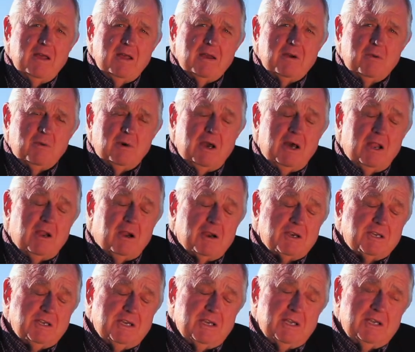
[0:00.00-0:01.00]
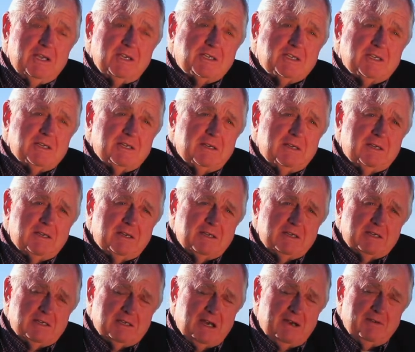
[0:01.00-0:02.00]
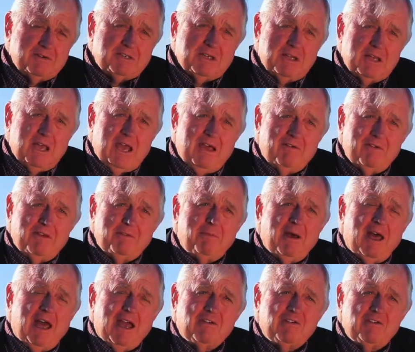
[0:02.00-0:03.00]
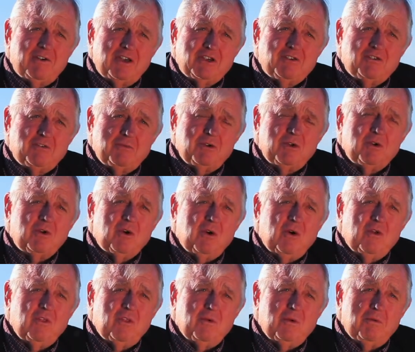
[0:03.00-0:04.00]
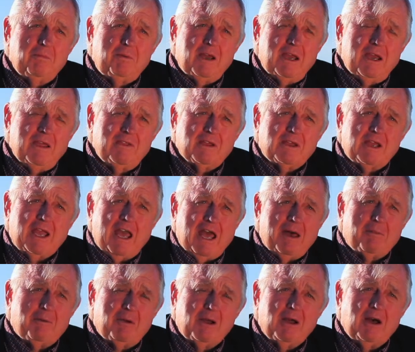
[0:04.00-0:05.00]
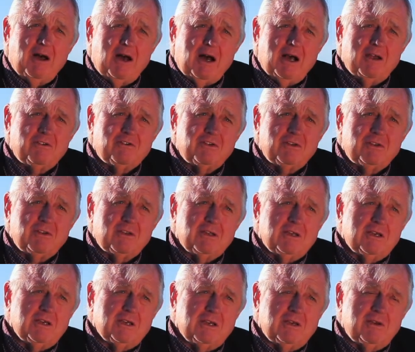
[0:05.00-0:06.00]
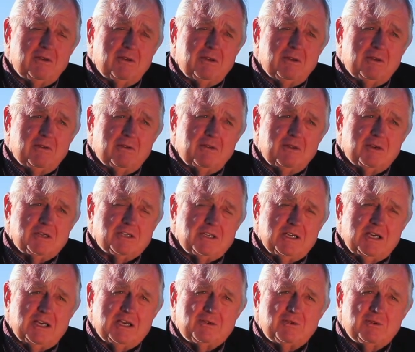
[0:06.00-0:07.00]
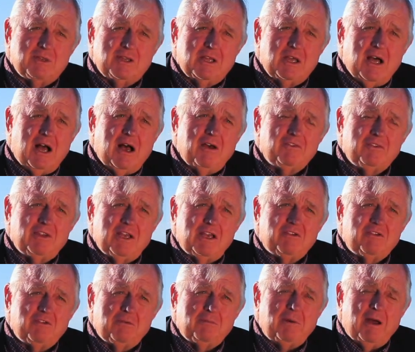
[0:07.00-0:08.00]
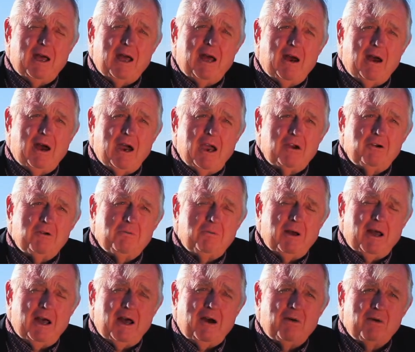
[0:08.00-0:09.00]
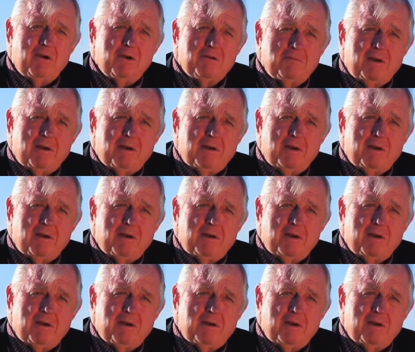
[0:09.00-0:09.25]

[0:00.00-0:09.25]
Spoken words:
Well, our intent is to obviously have impact fees from new growth that will pay the capital cost, and it looks to us with the offsets from hydropower and